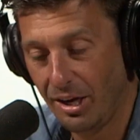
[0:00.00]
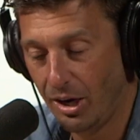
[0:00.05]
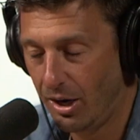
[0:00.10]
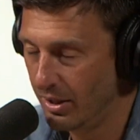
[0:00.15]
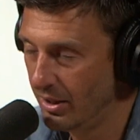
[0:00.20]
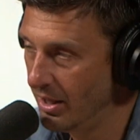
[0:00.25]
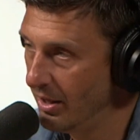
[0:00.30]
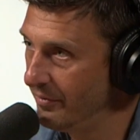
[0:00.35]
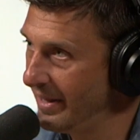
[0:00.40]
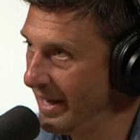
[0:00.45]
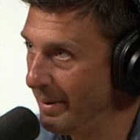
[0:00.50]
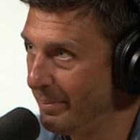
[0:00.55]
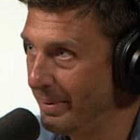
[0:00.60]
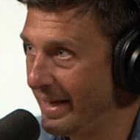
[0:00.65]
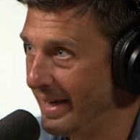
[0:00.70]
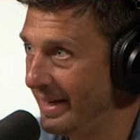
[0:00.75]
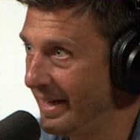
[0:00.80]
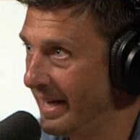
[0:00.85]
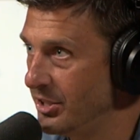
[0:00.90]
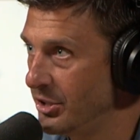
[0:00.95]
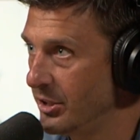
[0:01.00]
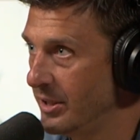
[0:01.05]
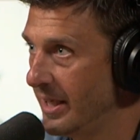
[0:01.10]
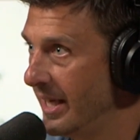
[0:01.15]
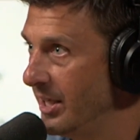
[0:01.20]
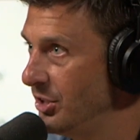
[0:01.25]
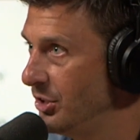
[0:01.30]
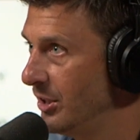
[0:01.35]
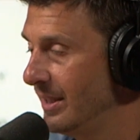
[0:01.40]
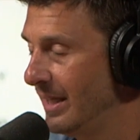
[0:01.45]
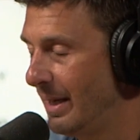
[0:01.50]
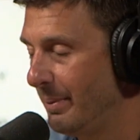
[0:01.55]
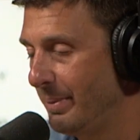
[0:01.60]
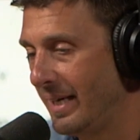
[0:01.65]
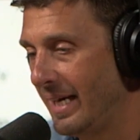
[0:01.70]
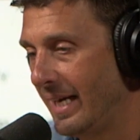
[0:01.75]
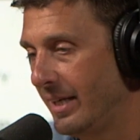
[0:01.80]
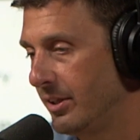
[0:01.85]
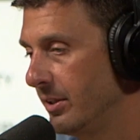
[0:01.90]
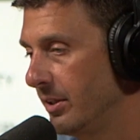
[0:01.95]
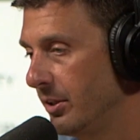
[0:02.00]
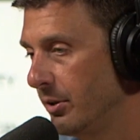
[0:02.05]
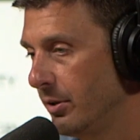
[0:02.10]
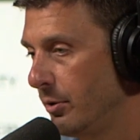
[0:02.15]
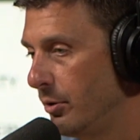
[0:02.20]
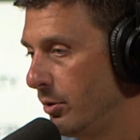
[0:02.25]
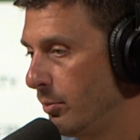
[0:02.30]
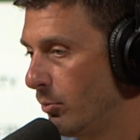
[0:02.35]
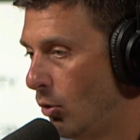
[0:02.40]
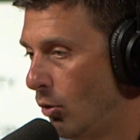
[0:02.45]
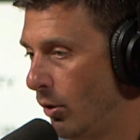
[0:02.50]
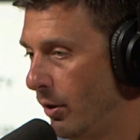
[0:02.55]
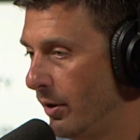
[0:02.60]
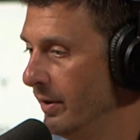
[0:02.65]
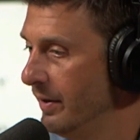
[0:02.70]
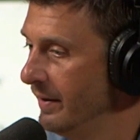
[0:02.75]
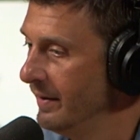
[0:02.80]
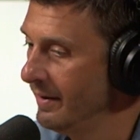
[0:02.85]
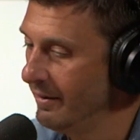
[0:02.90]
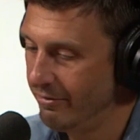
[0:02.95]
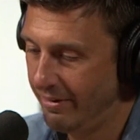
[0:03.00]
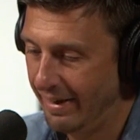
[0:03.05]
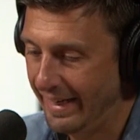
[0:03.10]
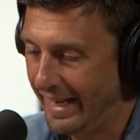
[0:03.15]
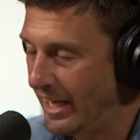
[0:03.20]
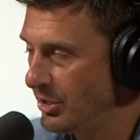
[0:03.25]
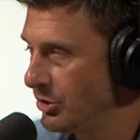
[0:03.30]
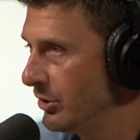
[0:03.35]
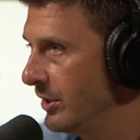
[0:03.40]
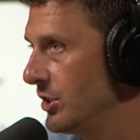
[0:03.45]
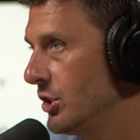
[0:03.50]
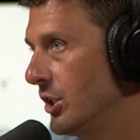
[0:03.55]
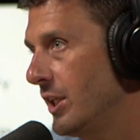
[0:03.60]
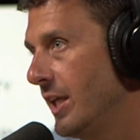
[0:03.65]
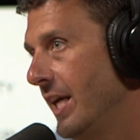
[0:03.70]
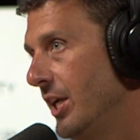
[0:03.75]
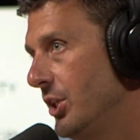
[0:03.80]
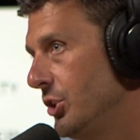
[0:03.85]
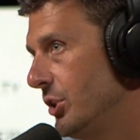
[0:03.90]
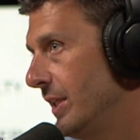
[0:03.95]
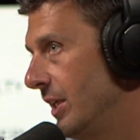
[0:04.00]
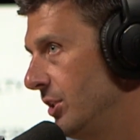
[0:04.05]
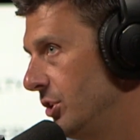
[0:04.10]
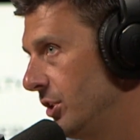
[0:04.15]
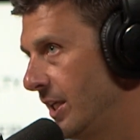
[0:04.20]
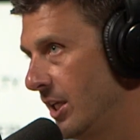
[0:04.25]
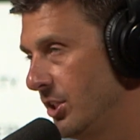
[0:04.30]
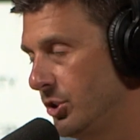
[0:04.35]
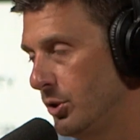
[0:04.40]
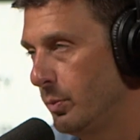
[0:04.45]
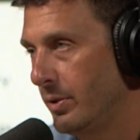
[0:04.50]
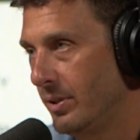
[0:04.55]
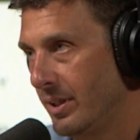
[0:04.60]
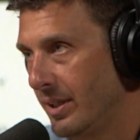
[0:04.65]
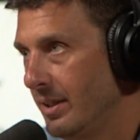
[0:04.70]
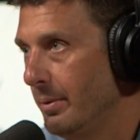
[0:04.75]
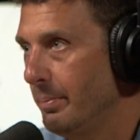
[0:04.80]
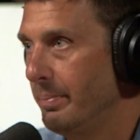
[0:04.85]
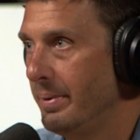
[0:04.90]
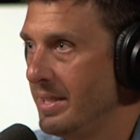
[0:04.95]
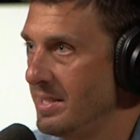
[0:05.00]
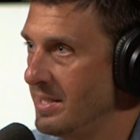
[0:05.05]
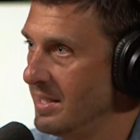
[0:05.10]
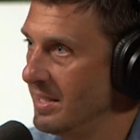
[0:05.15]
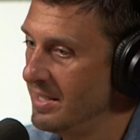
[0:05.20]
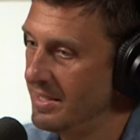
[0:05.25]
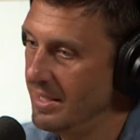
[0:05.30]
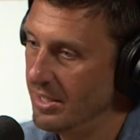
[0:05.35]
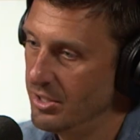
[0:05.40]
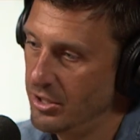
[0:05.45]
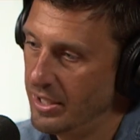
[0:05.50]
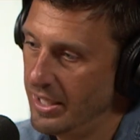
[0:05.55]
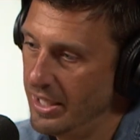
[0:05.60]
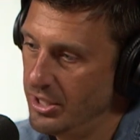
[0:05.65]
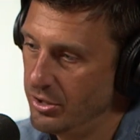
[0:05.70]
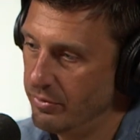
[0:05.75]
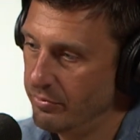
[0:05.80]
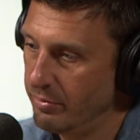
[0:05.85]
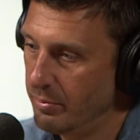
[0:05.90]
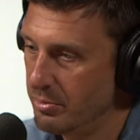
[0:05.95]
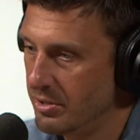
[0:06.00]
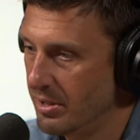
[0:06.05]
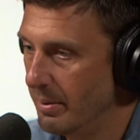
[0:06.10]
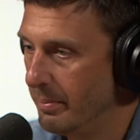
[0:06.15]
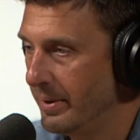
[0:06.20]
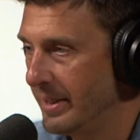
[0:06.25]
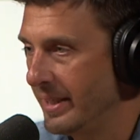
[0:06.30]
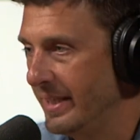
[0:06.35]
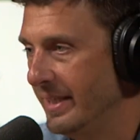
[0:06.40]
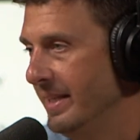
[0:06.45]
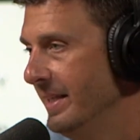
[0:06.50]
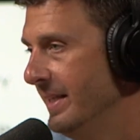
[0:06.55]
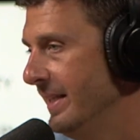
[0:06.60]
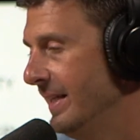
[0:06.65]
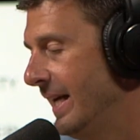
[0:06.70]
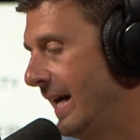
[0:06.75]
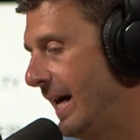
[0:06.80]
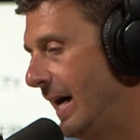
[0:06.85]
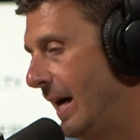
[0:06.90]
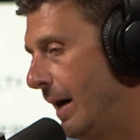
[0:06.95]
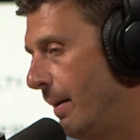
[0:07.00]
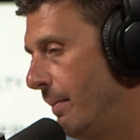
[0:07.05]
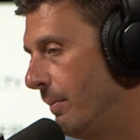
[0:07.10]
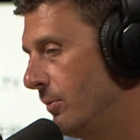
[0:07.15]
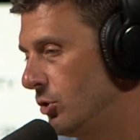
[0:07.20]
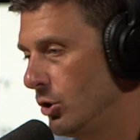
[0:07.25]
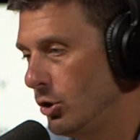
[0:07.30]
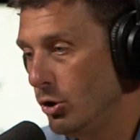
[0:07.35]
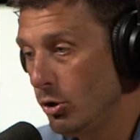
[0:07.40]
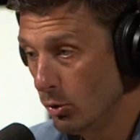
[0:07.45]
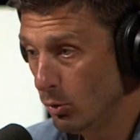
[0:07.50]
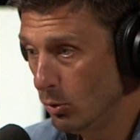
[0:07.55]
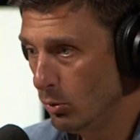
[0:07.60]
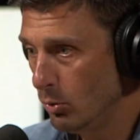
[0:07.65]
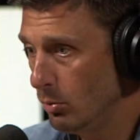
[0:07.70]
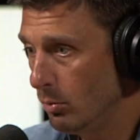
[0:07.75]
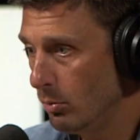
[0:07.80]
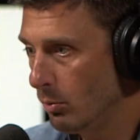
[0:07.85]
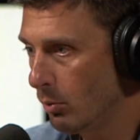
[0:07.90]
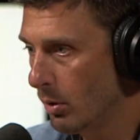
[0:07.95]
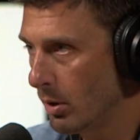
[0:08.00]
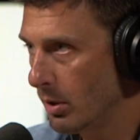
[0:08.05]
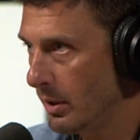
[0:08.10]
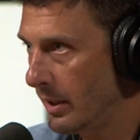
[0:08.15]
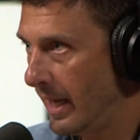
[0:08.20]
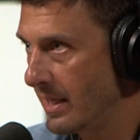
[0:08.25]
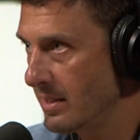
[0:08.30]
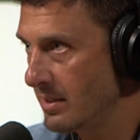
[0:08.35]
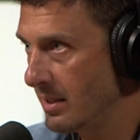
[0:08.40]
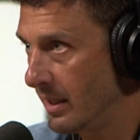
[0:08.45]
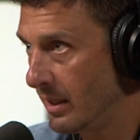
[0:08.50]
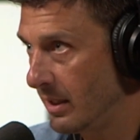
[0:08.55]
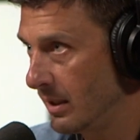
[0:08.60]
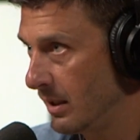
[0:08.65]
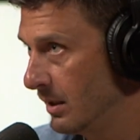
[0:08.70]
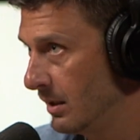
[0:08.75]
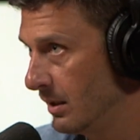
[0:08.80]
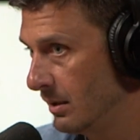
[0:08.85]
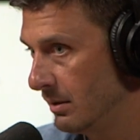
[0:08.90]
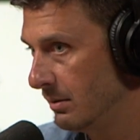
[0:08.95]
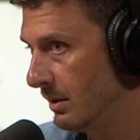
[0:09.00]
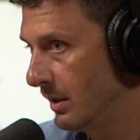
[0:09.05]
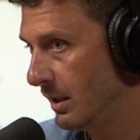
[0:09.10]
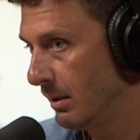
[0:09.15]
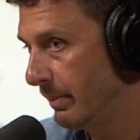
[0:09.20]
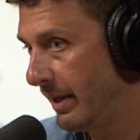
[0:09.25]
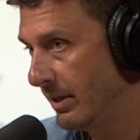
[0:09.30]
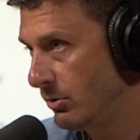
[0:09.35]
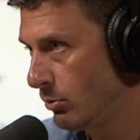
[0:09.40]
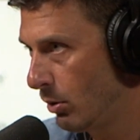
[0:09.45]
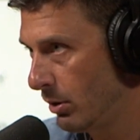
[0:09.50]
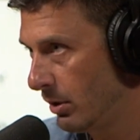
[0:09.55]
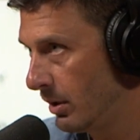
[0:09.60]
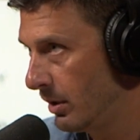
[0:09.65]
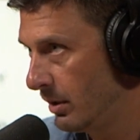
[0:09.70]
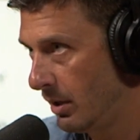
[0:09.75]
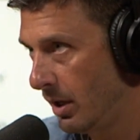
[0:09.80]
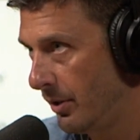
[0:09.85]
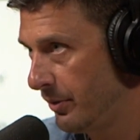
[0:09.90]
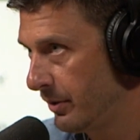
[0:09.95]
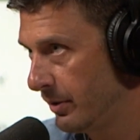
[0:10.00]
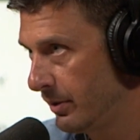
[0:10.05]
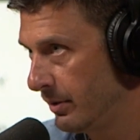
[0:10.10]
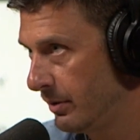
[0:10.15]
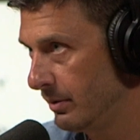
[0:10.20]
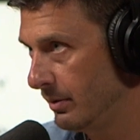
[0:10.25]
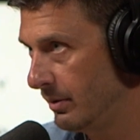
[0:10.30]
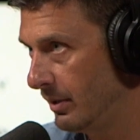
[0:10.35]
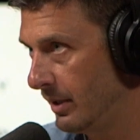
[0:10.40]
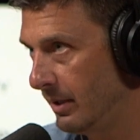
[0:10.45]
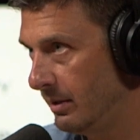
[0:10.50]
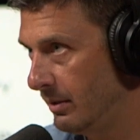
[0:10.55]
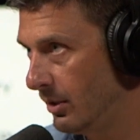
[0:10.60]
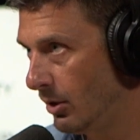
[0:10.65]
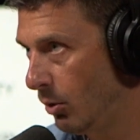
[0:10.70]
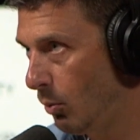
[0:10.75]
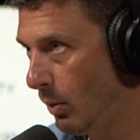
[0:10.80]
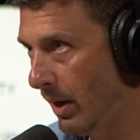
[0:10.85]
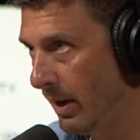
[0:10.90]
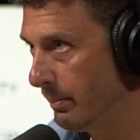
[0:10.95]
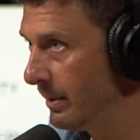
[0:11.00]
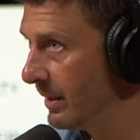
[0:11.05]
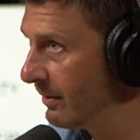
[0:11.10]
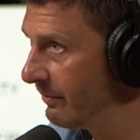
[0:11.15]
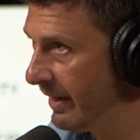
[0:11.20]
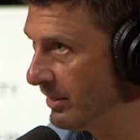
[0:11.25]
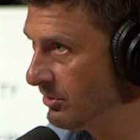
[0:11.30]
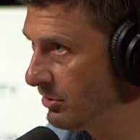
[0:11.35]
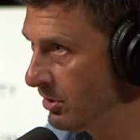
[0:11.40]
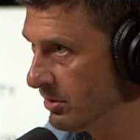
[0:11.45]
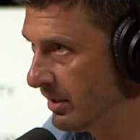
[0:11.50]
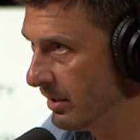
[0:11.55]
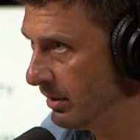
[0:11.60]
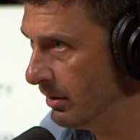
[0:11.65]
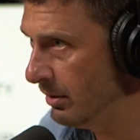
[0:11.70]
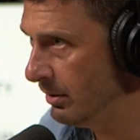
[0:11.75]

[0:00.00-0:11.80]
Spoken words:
no, I love that, man. Education. I mean, I couldn't agree with you more. Financial education within the business, education from somebody. Do you work as like a mentor to other, wannabe investors at